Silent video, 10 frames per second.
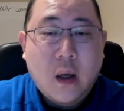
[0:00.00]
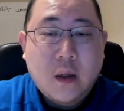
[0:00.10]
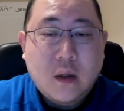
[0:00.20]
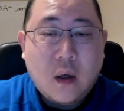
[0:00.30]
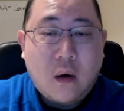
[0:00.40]

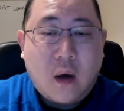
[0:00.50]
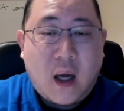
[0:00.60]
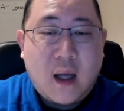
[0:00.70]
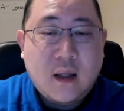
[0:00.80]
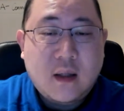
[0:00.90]
So
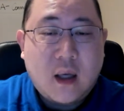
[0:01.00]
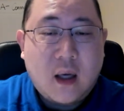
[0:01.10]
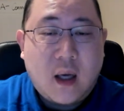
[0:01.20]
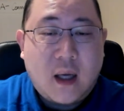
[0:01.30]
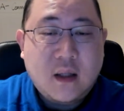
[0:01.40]
as
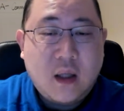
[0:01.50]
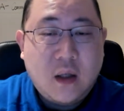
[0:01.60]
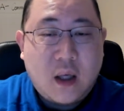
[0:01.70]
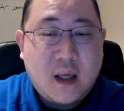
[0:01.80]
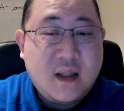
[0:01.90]
uh, as
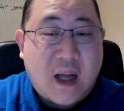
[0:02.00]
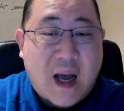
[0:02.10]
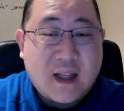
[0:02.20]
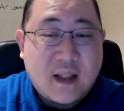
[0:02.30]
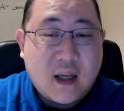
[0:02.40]
an as an
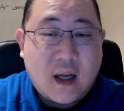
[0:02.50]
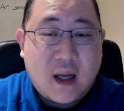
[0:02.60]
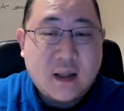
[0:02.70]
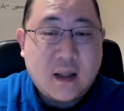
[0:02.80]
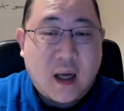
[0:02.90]
asset
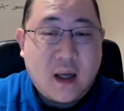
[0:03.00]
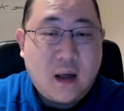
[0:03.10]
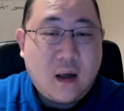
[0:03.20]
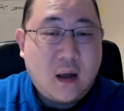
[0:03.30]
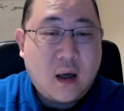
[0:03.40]
class, I
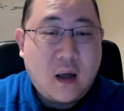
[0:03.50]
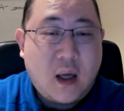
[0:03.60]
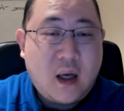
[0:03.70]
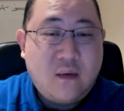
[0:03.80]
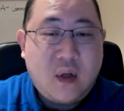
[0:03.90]
think uh,
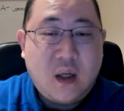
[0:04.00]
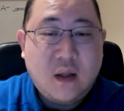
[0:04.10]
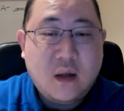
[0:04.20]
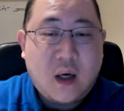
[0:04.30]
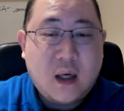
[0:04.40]

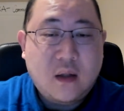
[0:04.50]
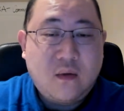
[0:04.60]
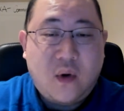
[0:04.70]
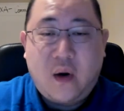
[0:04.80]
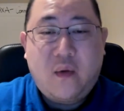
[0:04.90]
NFTs are actually
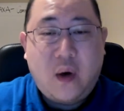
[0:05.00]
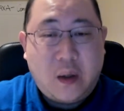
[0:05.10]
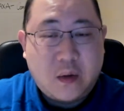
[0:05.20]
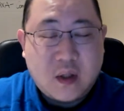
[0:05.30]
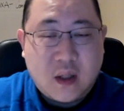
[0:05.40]
very very
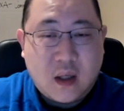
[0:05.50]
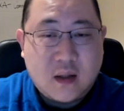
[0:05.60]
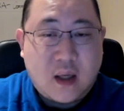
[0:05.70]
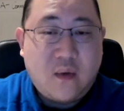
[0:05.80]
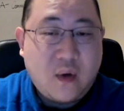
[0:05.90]
interesting. It's
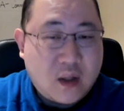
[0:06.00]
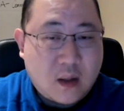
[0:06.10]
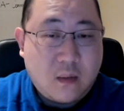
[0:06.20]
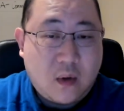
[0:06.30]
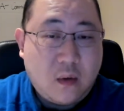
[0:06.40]
definitely
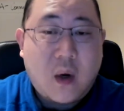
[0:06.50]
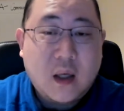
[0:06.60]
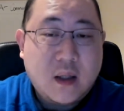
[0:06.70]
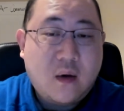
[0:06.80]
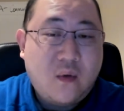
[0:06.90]
something to
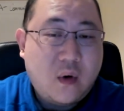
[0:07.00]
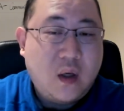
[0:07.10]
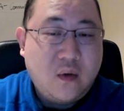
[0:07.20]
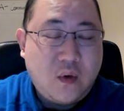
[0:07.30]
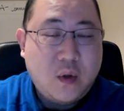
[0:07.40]
watch out for
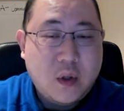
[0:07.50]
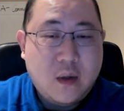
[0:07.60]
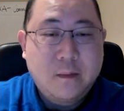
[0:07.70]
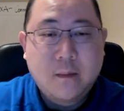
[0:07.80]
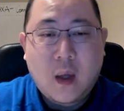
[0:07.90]
in the future.
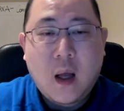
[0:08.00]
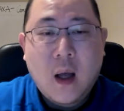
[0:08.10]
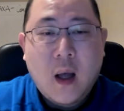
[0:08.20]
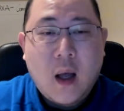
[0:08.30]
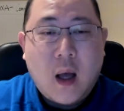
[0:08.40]

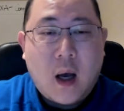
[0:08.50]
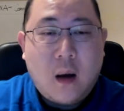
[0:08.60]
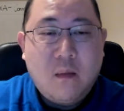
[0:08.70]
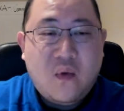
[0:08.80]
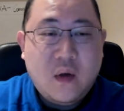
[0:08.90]

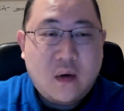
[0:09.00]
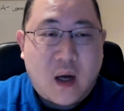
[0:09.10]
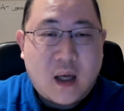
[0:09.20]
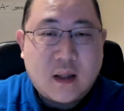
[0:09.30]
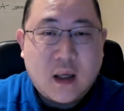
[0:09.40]
Um, for
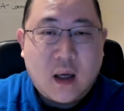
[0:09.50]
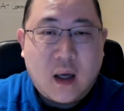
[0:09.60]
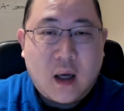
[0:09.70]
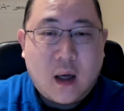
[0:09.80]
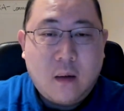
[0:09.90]

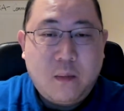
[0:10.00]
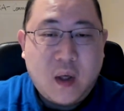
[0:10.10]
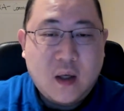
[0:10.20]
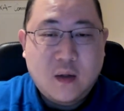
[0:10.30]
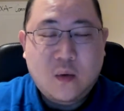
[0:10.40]
Taraxa, um,
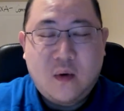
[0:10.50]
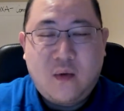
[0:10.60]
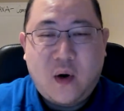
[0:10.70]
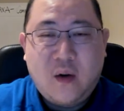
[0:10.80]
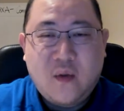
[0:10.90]
because we're
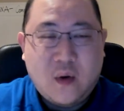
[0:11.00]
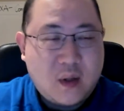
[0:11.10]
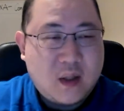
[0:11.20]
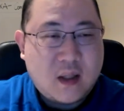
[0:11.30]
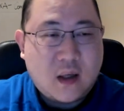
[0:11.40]
very
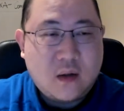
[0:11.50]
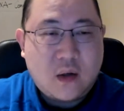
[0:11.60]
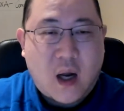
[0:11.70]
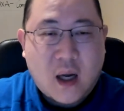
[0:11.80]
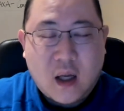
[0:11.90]
focused on
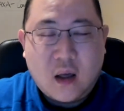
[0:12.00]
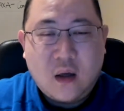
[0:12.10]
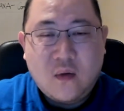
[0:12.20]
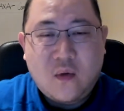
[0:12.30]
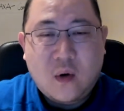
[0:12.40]
tracking
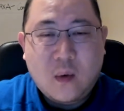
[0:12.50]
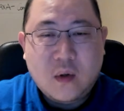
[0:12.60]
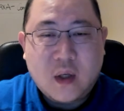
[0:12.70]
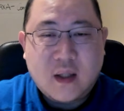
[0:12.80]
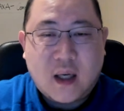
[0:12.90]
informal
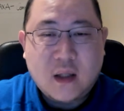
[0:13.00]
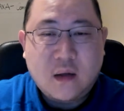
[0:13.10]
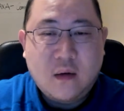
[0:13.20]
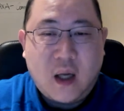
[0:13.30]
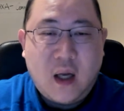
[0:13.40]

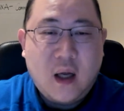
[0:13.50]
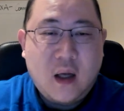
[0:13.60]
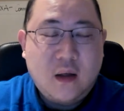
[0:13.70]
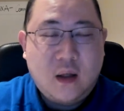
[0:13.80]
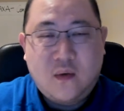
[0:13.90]
transactional data
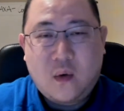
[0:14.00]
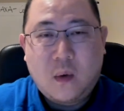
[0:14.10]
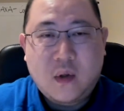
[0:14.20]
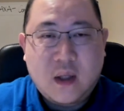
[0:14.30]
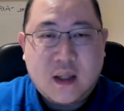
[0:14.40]
and informal
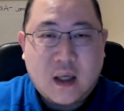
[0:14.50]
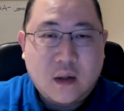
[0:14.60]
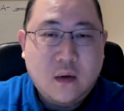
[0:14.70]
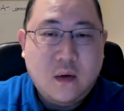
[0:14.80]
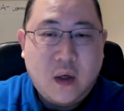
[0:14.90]

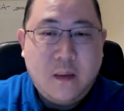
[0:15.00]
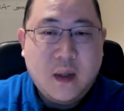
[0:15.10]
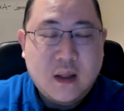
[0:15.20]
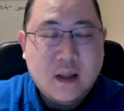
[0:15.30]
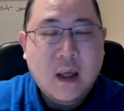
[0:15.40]
transactional
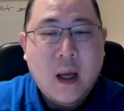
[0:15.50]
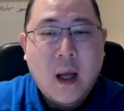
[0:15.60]
agreements,